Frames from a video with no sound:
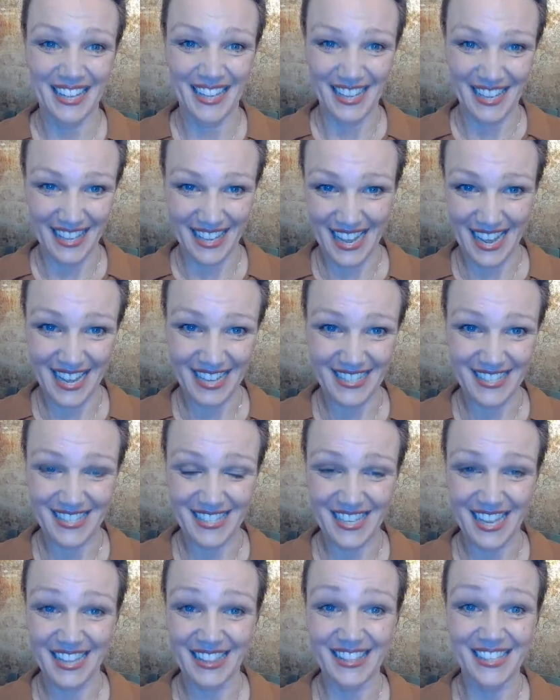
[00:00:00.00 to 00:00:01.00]

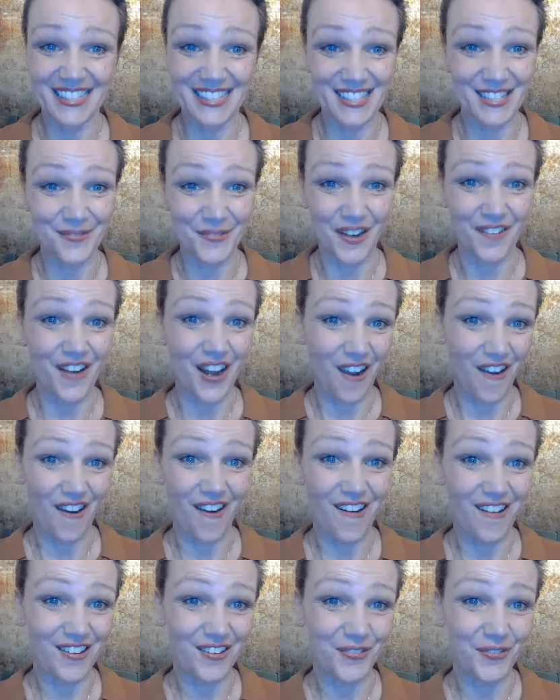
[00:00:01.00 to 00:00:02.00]
Yes, and this is very
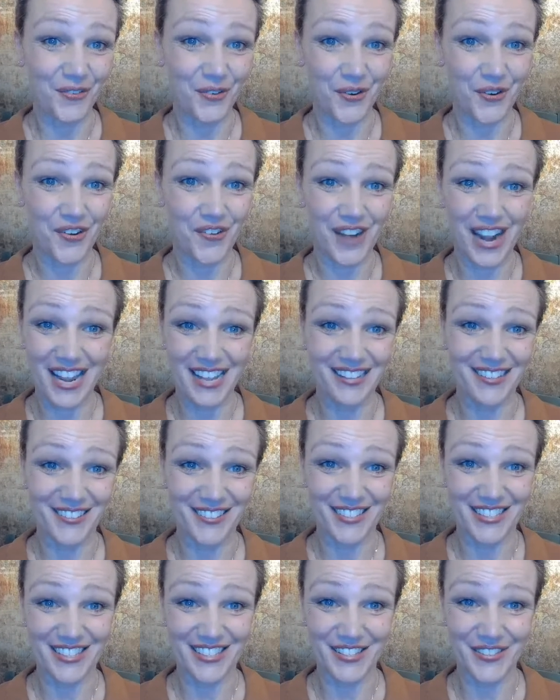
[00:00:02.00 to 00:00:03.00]
hard for
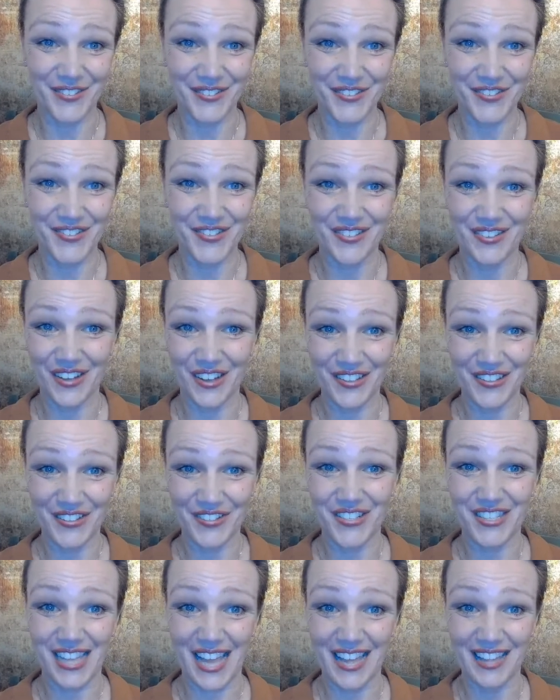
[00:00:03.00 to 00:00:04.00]
riders to
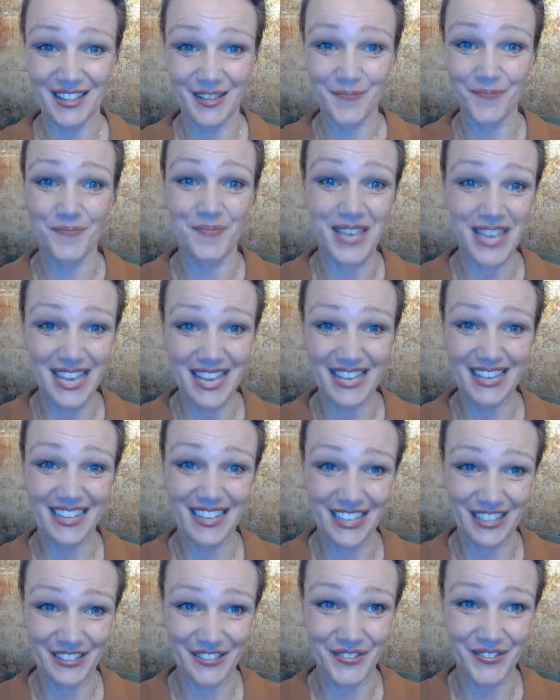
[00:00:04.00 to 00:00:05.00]
understand, me
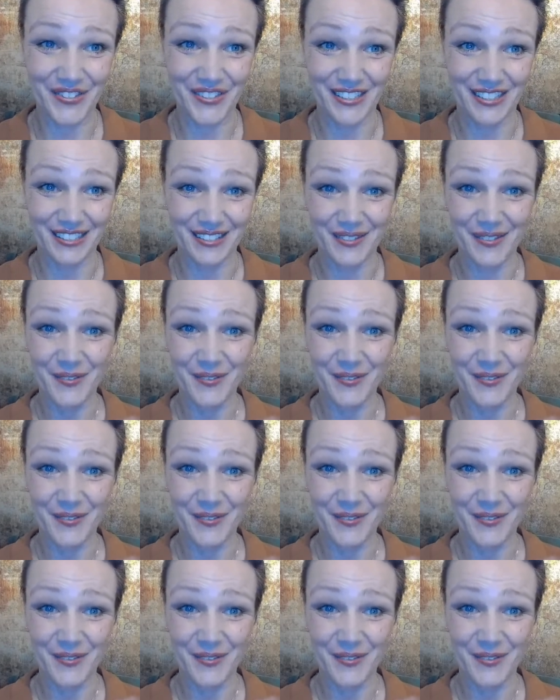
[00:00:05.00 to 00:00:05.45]
included,